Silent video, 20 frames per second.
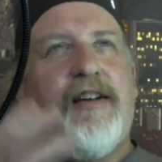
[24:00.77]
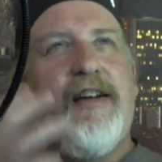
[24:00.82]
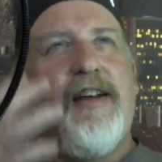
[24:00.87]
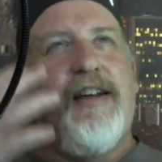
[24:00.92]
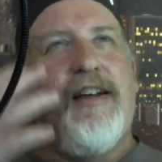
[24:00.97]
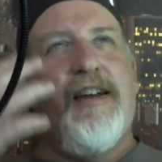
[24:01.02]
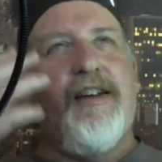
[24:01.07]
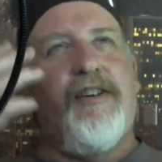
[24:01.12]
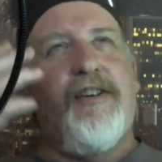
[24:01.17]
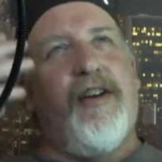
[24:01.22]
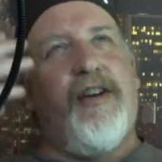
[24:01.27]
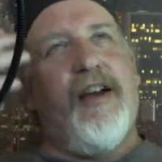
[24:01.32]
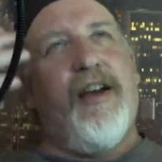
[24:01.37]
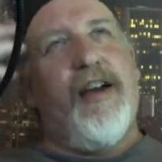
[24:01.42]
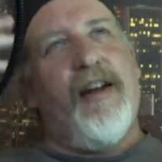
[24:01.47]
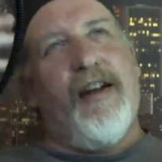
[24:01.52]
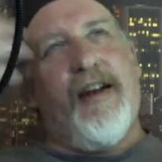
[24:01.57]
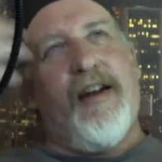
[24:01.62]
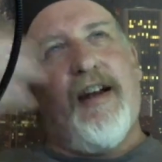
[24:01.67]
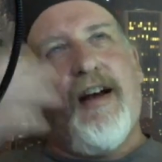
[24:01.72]
in your
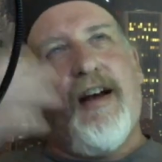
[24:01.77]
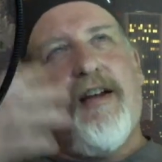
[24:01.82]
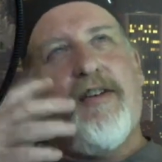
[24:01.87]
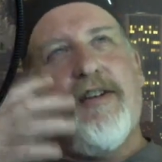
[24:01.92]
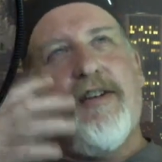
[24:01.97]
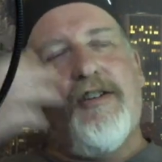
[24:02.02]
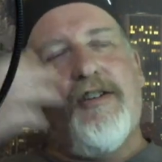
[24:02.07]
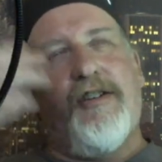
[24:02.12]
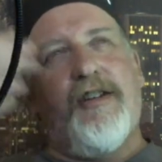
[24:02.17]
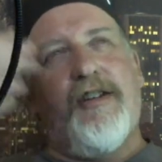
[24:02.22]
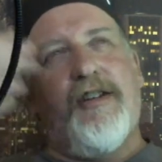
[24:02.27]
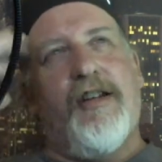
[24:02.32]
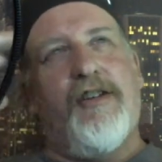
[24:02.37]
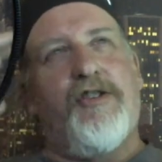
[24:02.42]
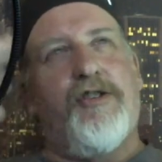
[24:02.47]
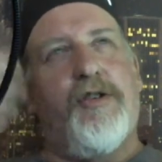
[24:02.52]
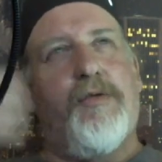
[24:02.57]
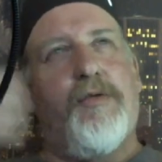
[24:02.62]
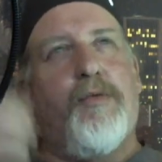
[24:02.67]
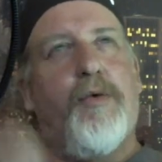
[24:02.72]
head on how these things
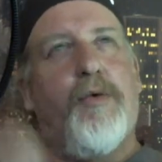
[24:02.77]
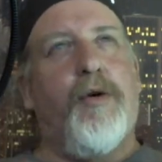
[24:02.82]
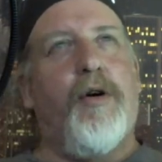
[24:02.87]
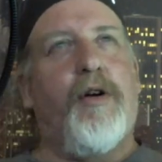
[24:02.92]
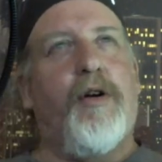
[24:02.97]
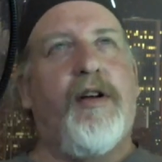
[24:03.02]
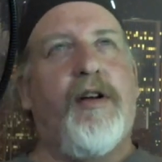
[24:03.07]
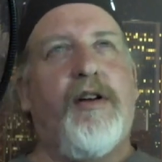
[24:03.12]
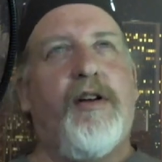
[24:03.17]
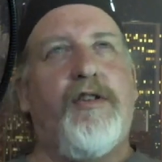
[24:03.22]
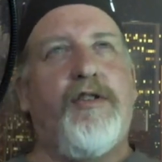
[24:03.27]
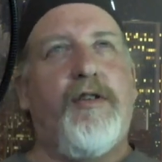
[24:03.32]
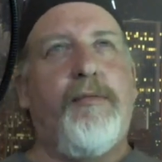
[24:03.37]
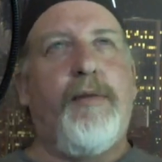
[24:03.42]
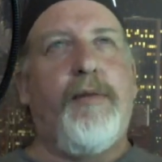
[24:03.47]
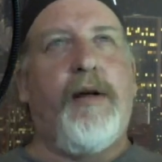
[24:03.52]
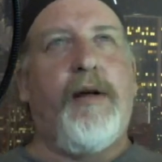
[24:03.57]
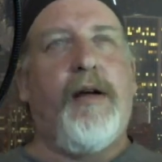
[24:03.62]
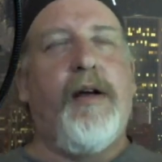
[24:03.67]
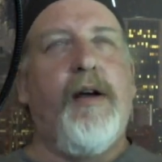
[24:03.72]
should work, and it should
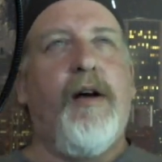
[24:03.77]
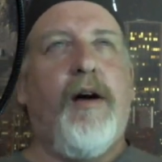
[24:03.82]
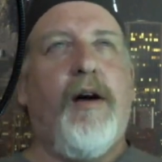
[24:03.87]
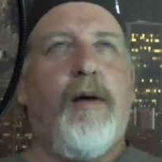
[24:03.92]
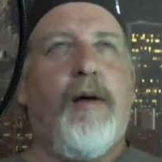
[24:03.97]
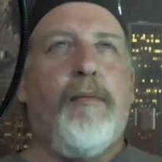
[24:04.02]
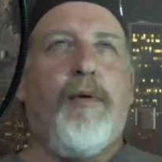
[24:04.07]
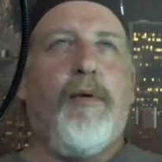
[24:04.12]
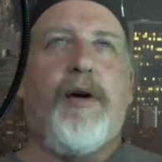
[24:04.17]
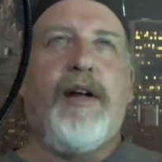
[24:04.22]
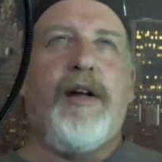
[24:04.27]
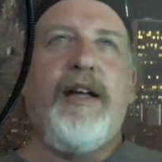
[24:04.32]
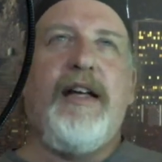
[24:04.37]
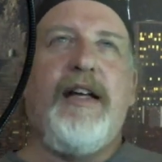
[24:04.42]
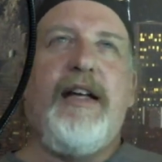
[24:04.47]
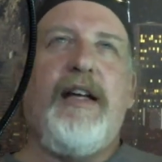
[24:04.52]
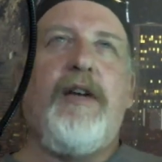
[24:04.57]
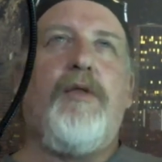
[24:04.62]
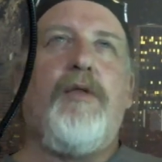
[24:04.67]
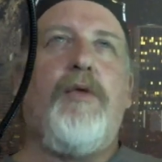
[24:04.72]
be a more
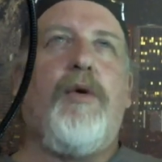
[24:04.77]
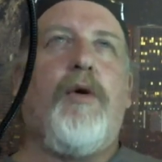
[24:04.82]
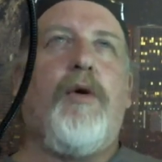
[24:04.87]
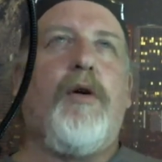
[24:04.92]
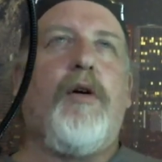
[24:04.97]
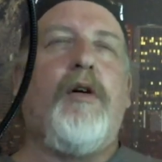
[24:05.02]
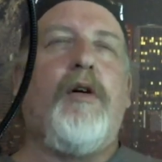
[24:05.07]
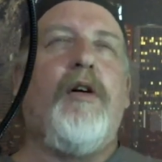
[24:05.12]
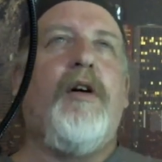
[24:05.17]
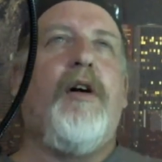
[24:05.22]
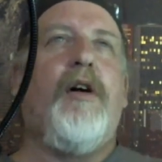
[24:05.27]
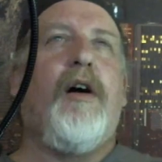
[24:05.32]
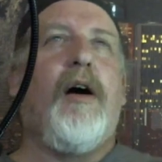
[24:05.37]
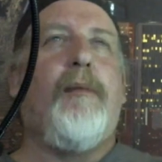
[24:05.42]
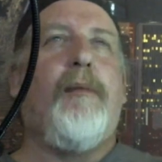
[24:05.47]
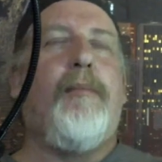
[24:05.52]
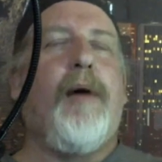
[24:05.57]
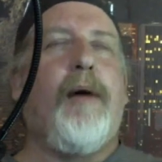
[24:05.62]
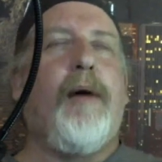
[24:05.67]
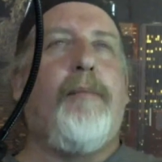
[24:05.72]
equal,
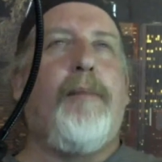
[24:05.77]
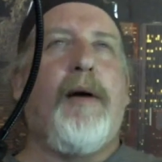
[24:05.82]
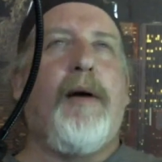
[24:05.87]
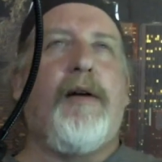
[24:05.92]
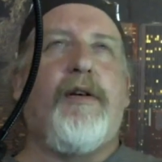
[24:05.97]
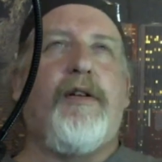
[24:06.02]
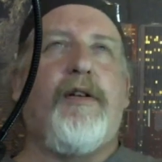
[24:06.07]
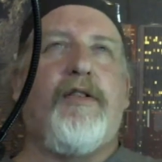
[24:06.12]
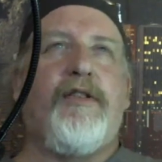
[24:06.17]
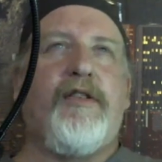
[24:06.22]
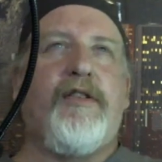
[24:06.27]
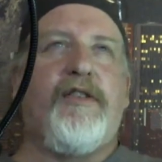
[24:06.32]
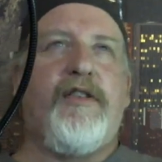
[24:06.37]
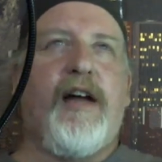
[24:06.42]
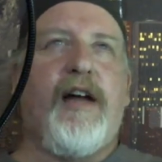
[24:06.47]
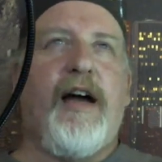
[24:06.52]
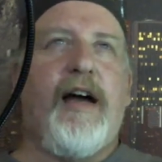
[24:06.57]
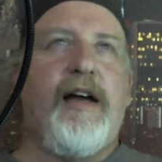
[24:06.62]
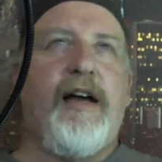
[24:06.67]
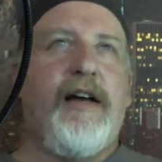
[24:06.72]
a better
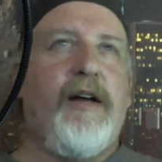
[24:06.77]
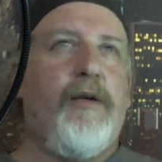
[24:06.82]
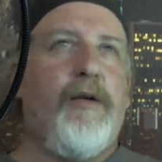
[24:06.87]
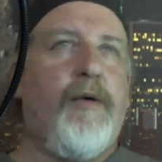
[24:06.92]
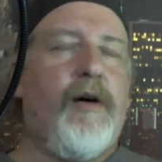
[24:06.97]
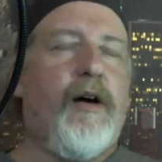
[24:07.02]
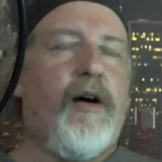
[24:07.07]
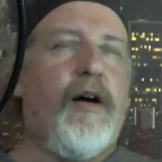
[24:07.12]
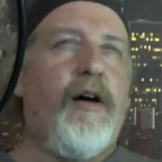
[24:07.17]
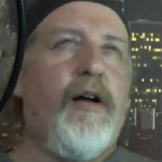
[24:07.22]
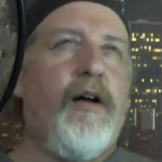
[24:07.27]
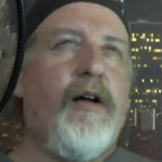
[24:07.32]
society where